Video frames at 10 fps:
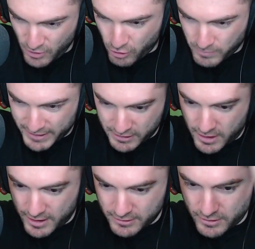Oh, my
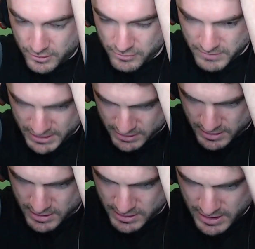God. Oh, my
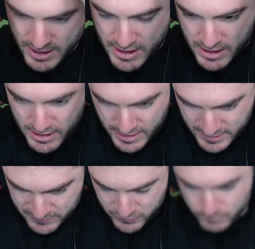God.
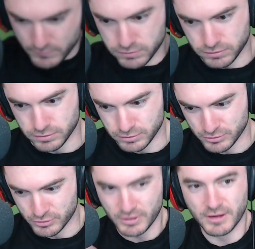It's
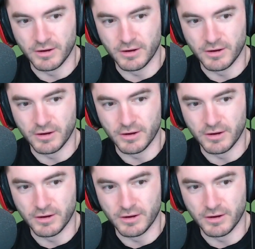I